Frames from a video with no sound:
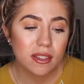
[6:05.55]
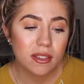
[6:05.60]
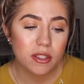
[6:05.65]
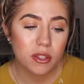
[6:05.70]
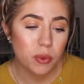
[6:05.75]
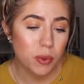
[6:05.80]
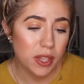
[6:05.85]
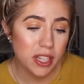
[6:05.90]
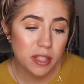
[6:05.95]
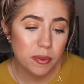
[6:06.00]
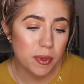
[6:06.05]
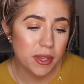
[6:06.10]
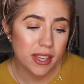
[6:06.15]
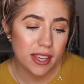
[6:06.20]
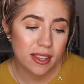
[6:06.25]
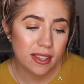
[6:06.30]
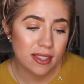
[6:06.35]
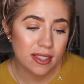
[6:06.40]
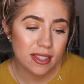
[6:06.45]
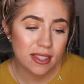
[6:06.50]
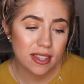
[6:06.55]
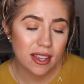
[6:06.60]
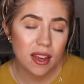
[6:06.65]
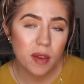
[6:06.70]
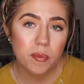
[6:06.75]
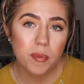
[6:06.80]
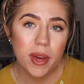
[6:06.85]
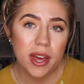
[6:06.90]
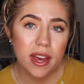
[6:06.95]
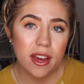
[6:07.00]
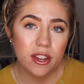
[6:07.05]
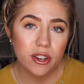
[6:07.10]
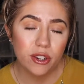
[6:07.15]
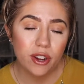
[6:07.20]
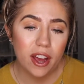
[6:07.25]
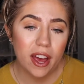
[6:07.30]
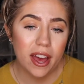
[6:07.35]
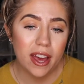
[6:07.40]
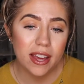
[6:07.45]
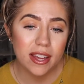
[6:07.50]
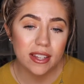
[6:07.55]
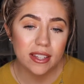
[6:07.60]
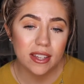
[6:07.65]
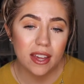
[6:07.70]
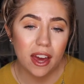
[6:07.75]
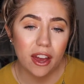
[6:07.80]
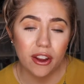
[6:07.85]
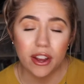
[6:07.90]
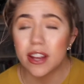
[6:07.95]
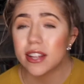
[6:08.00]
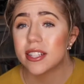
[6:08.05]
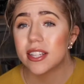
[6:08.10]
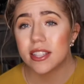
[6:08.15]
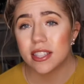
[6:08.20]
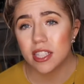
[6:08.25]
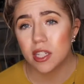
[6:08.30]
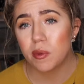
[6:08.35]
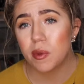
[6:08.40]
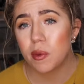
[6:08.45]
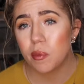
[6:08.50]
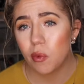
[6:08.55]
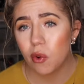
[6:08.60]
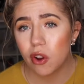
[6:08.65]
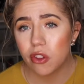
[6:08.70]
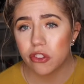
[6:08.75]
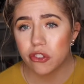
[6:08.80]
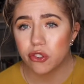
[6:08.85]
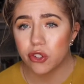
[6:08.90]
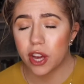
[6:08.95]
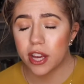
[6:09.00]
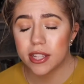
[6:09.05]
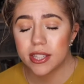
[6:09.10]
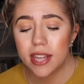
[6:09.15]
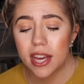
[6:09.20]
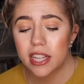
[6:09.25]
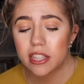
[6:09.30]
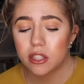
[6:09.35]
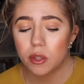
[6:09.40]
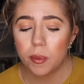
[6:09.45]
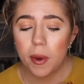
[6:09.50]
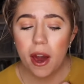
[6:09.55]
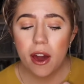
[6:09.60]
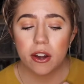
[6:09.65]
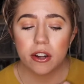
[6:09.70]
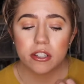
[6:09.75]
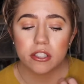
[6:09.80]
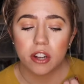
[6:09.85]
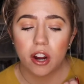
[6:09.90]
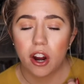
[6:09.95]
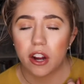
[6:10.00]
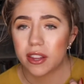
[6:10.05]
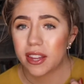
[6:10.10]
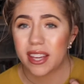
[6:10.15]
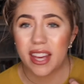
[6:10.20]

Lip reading: sweet because my under eye area tends to be more on the dry side, so powders are hard.